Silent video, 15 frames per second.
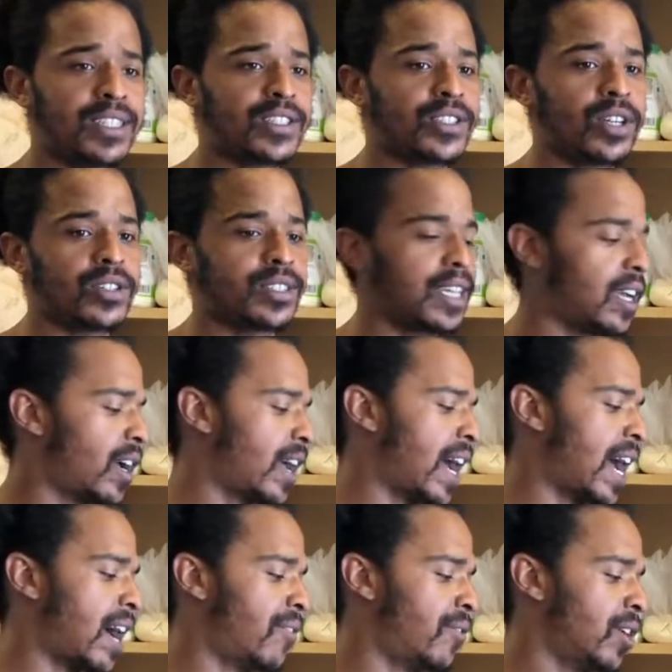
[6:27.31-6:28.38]
So say I
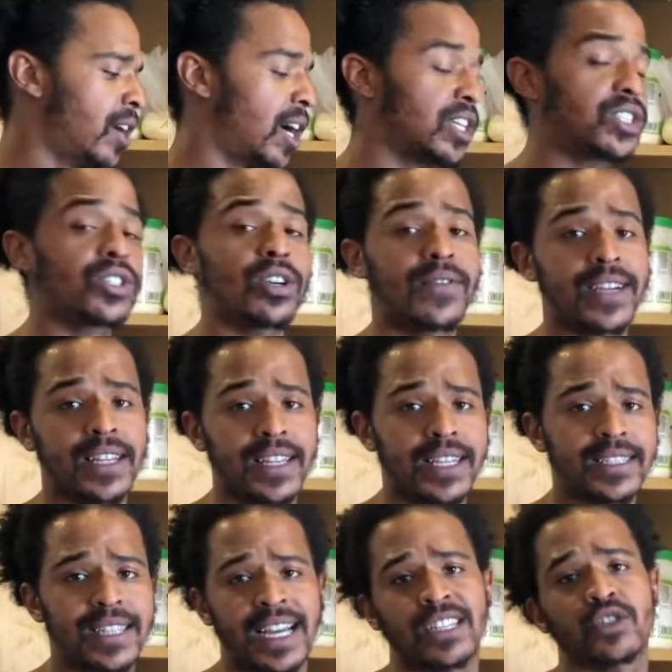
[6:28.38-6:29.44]
have a serving of
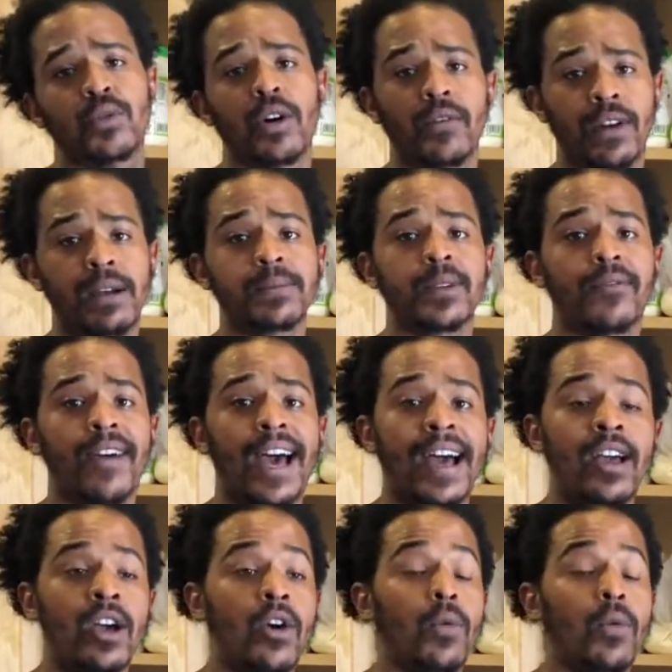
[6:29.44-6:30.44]
this, it has 12 grams of fat.